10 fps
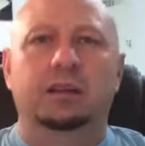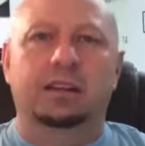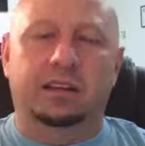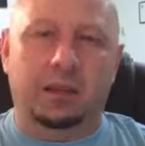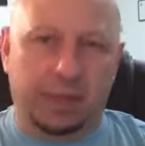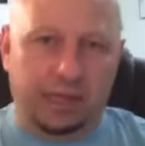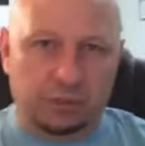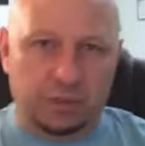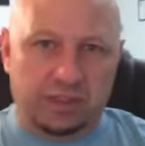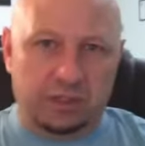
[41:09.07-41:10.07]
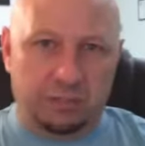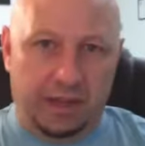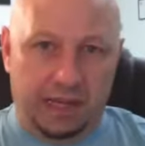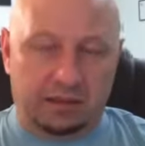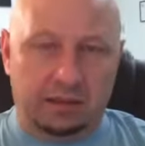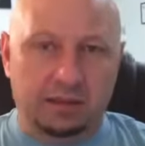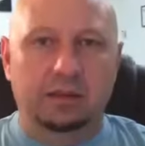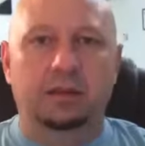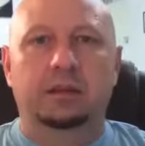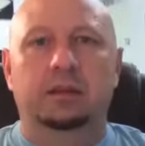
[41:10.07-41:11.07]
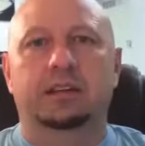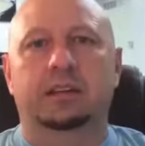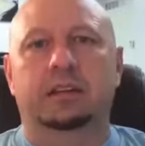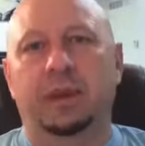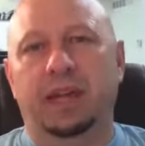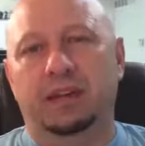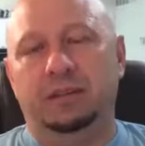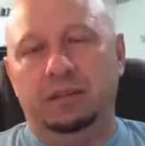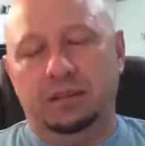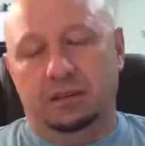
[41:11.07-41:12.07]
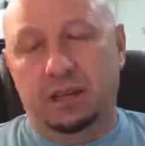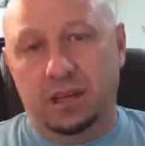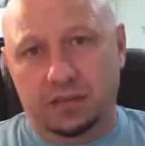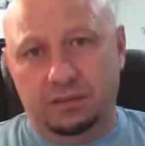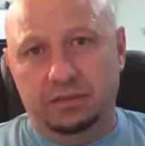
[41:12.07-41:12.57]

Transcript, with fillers: to command respect, to command love,